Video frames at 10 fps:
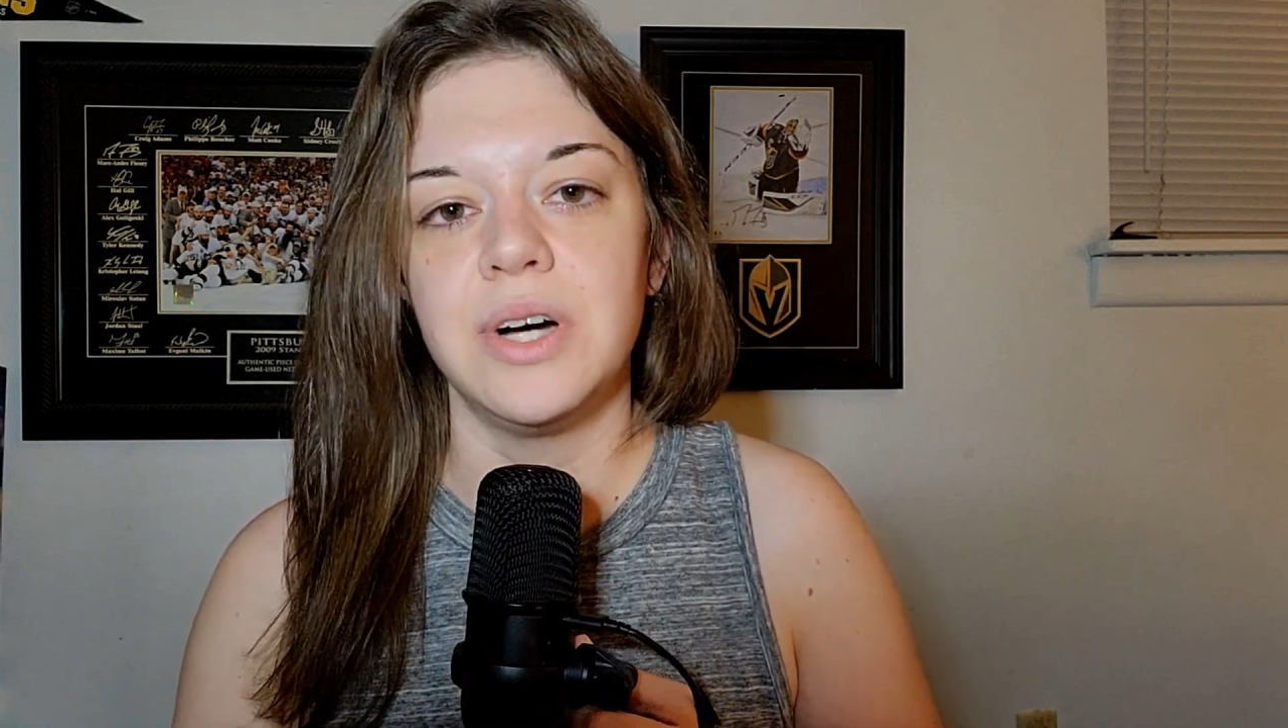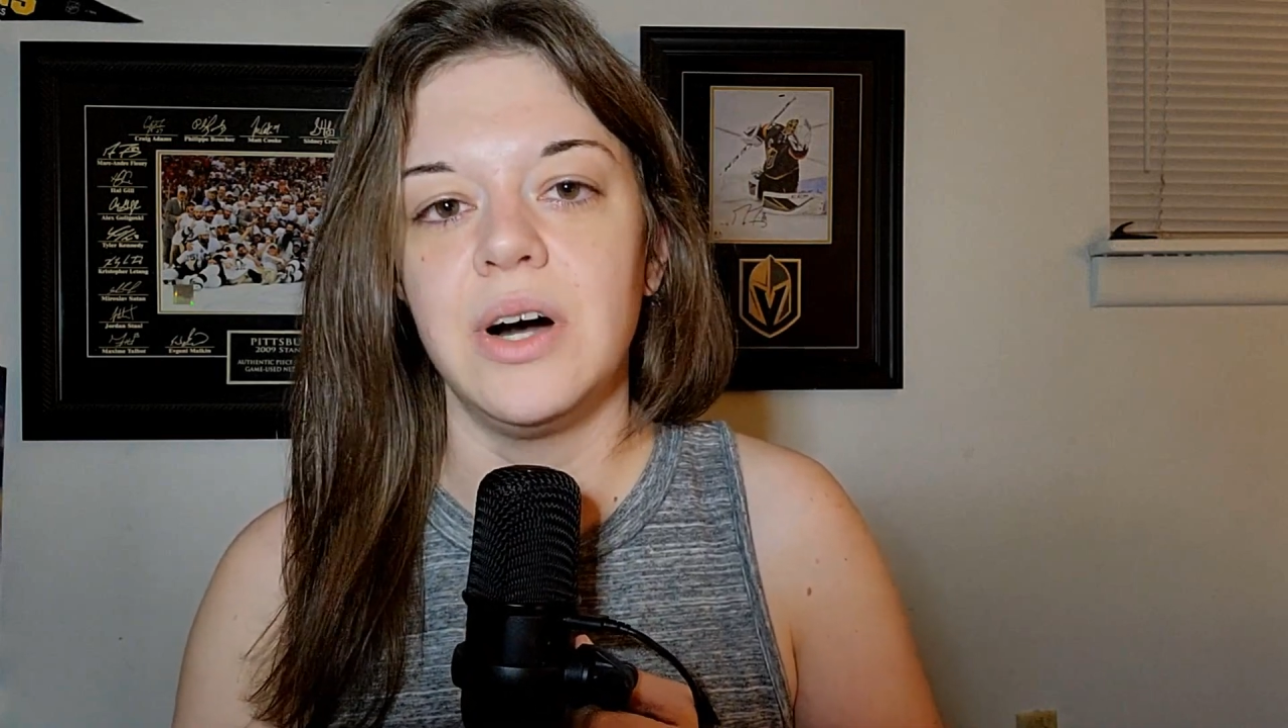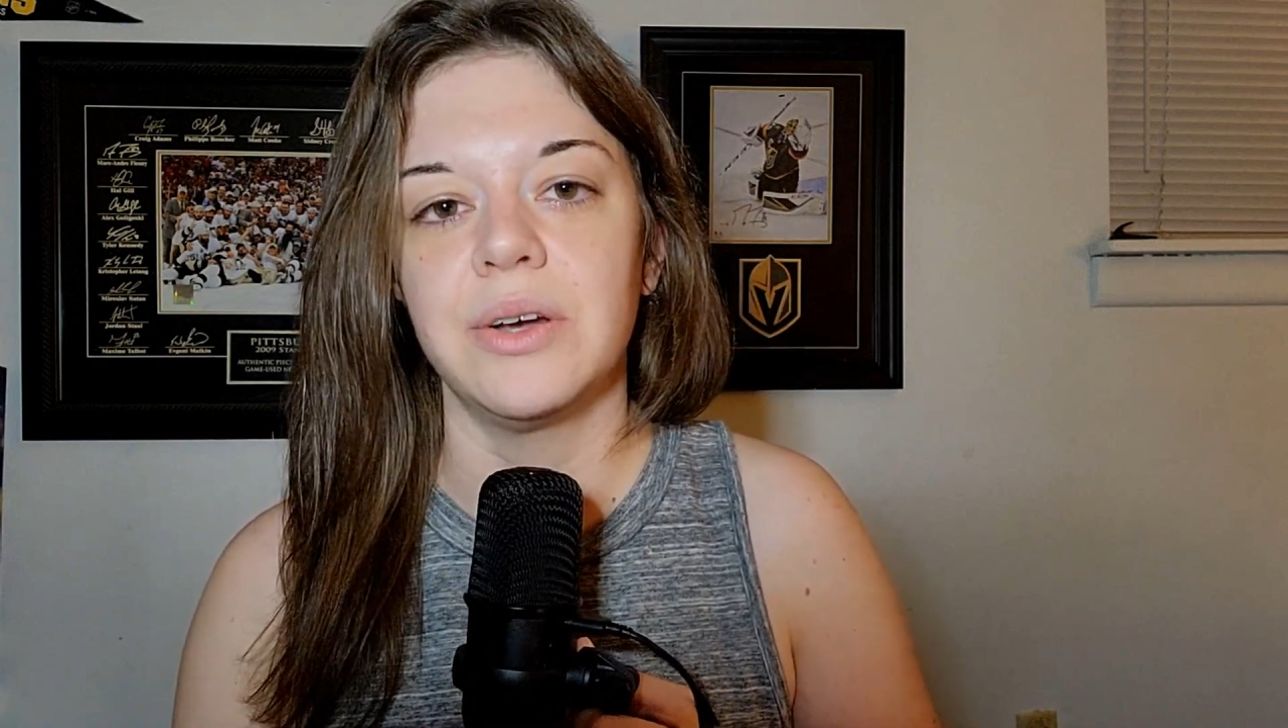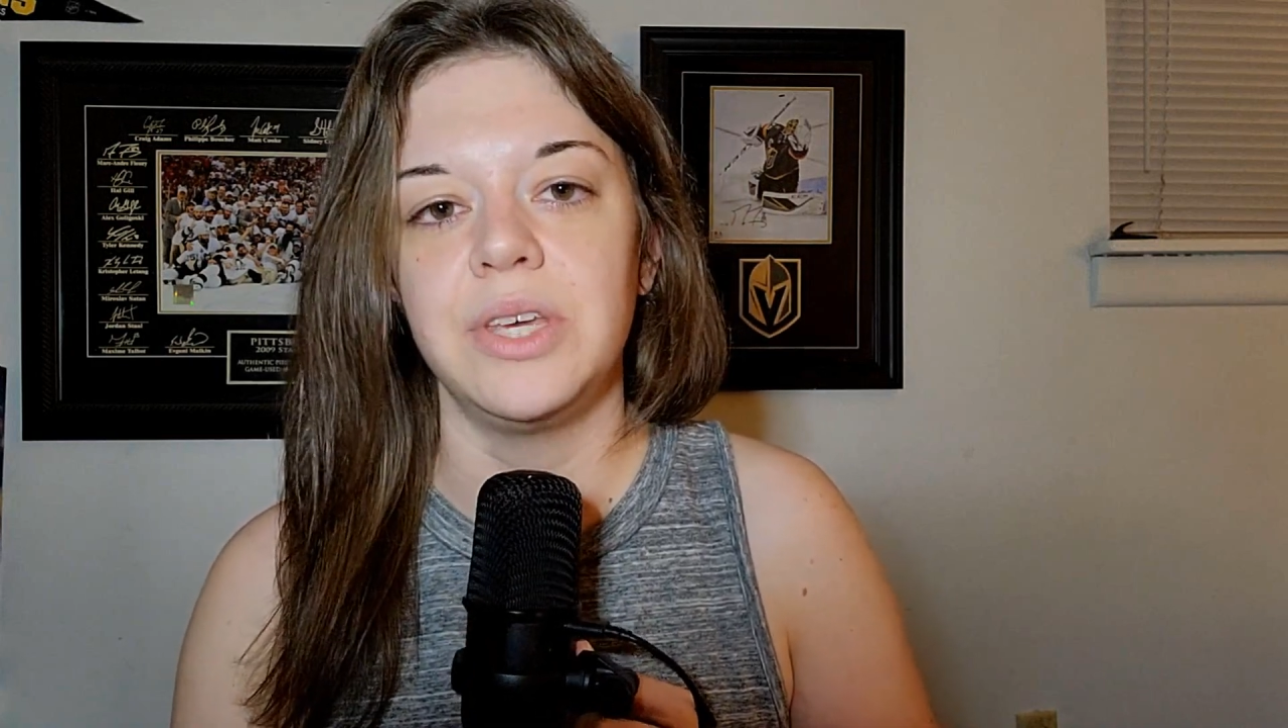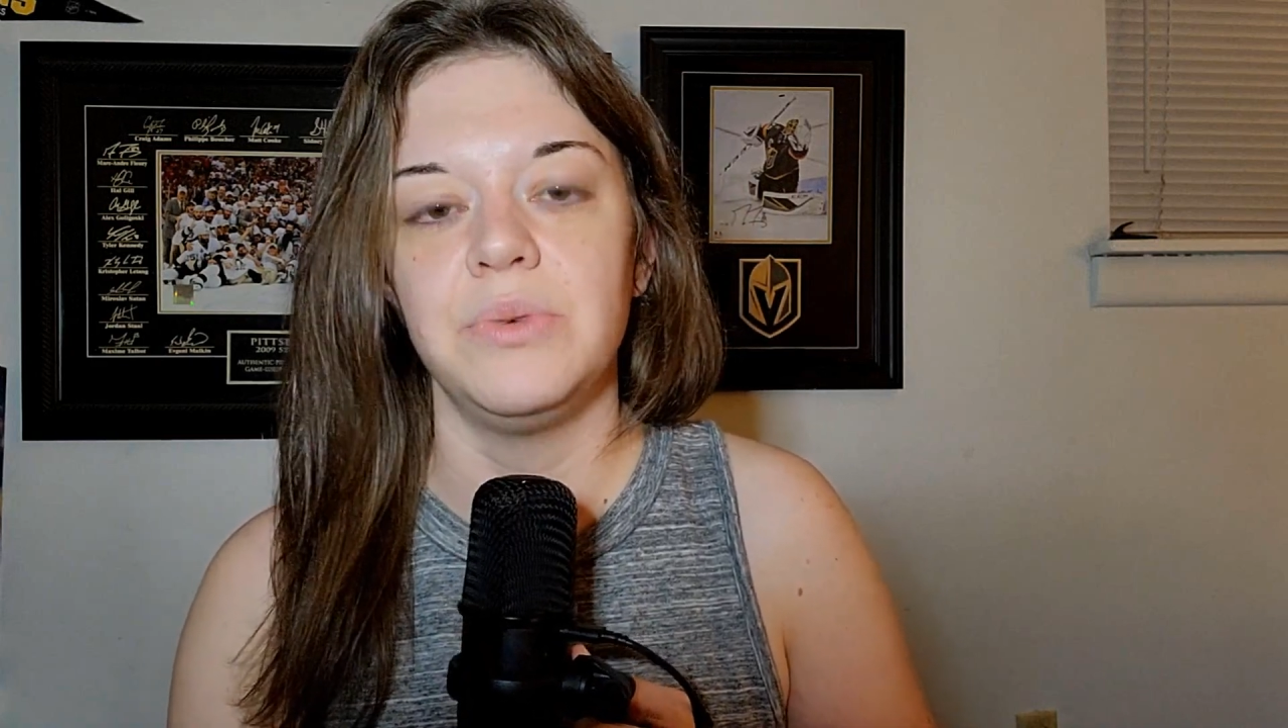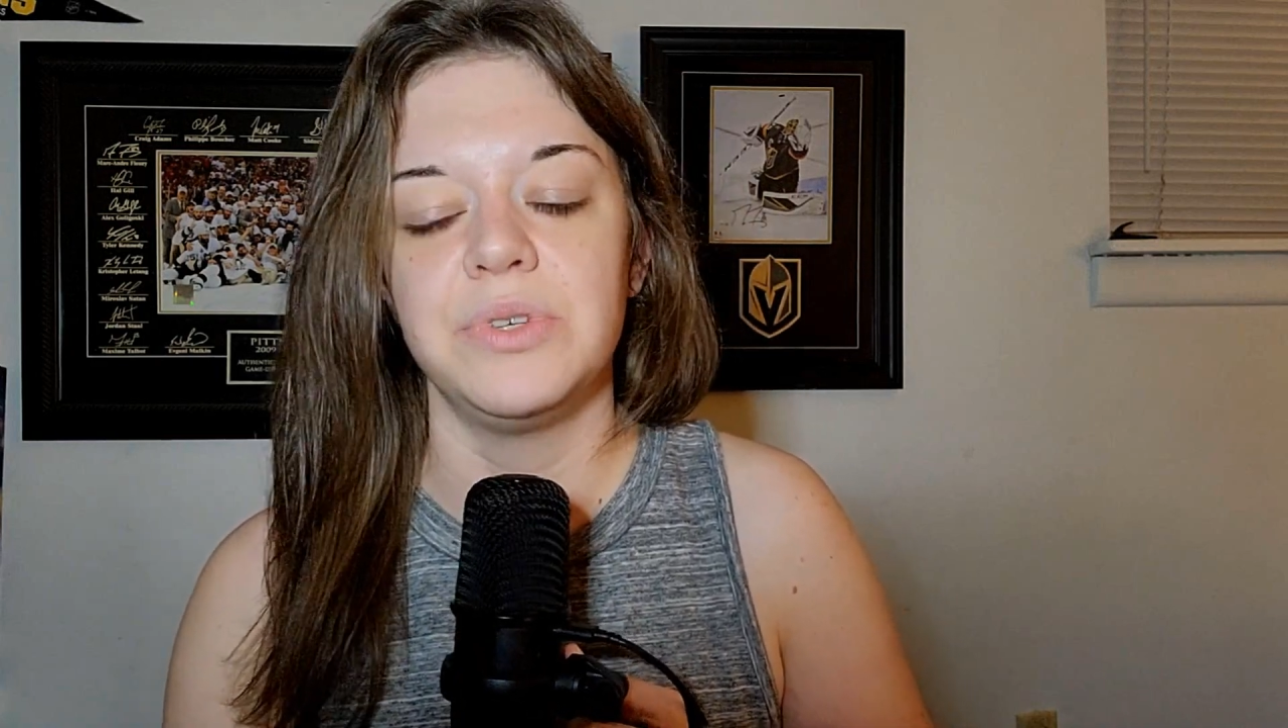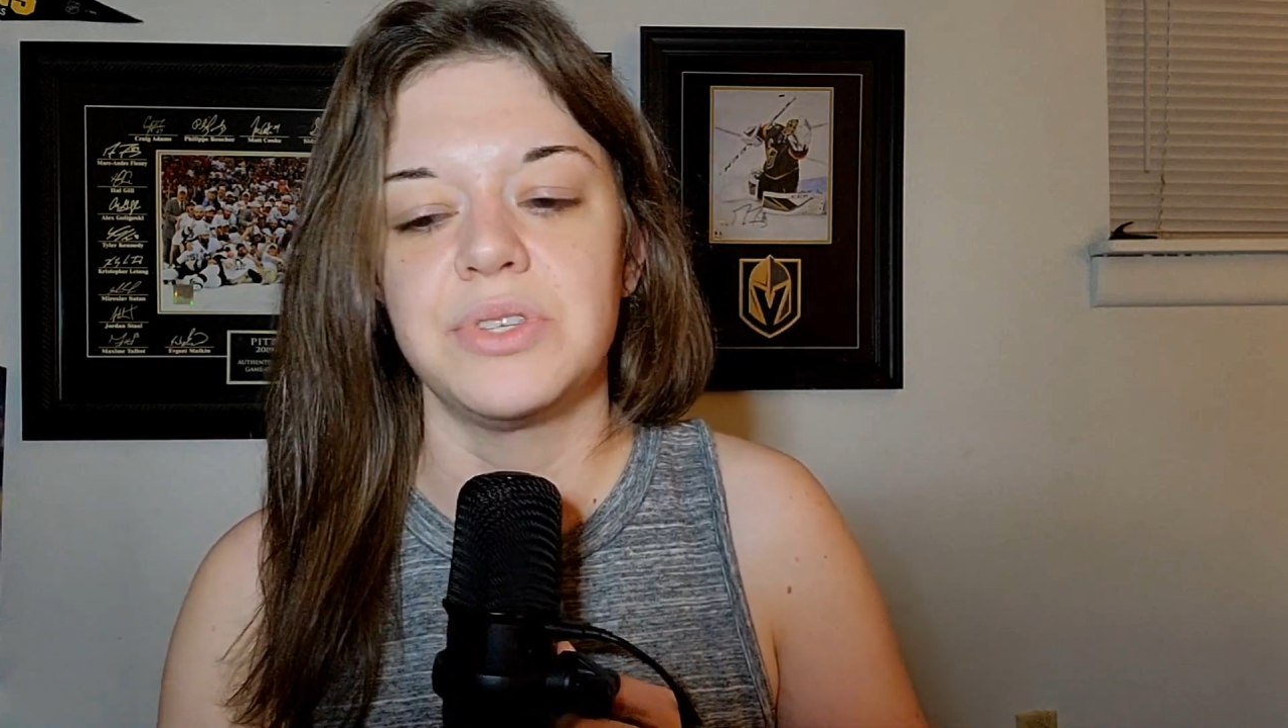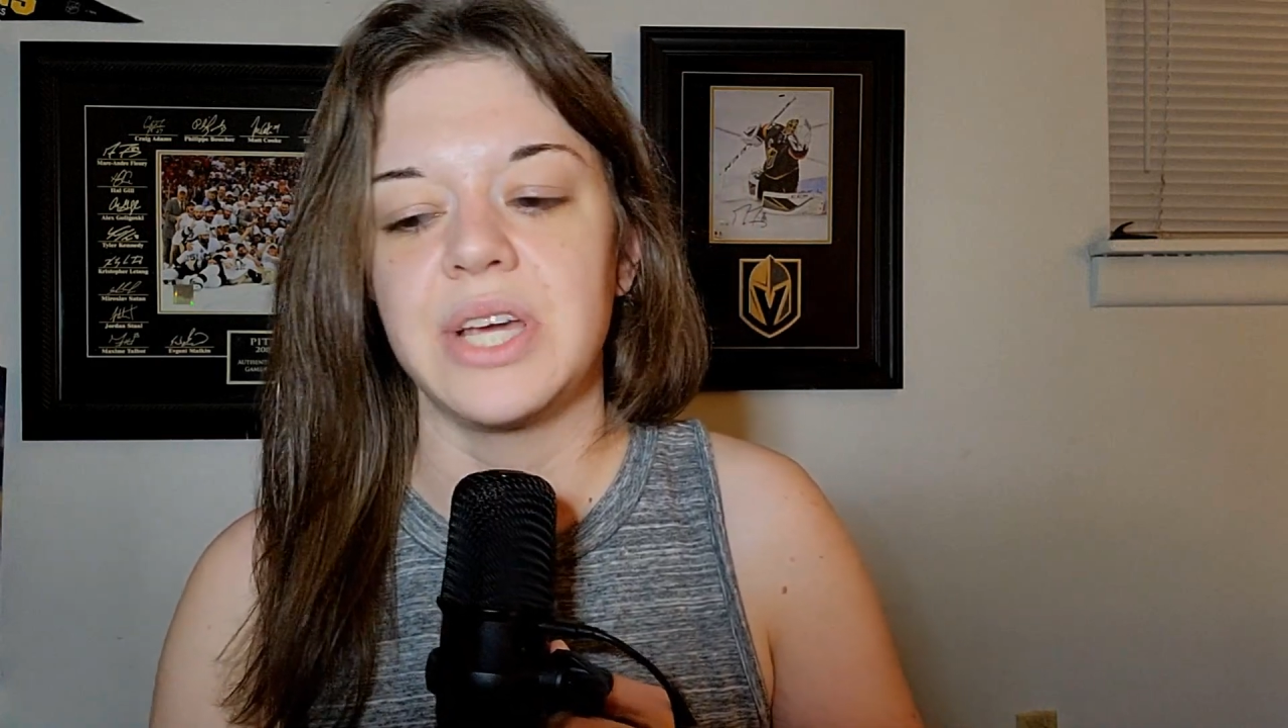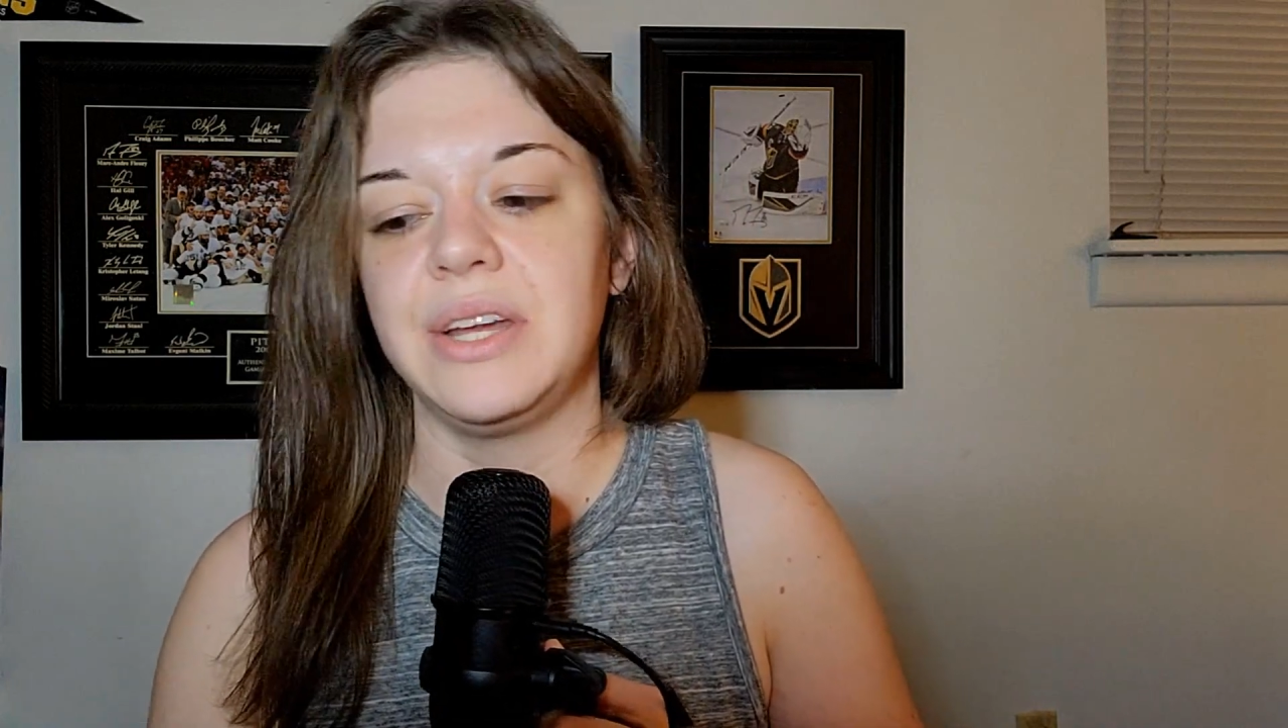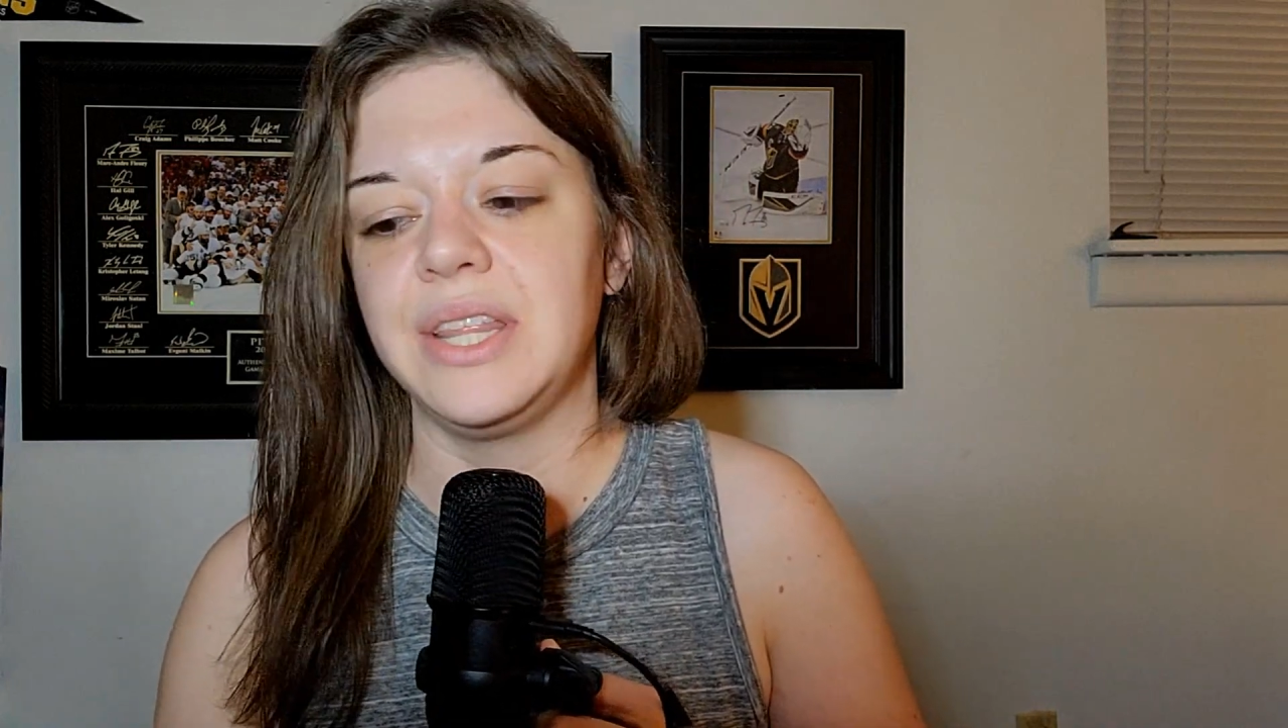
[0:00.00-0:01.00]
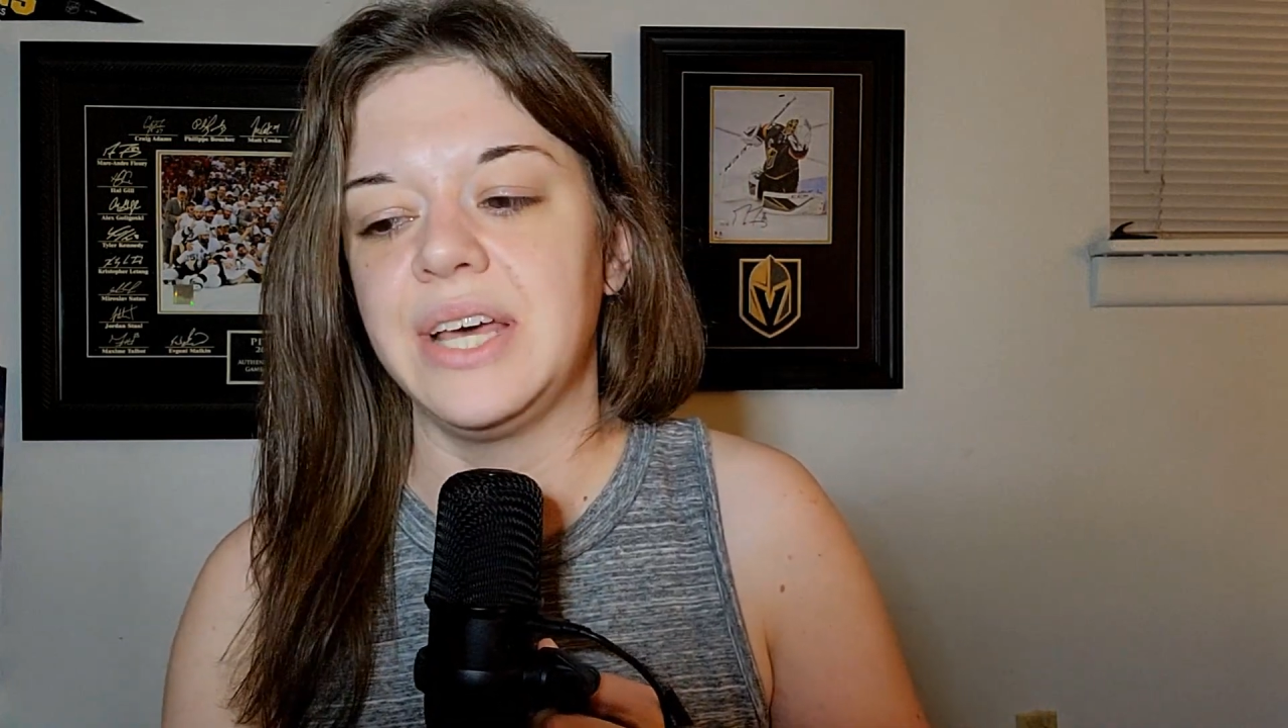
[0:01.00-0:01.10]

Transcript: hockey was kind of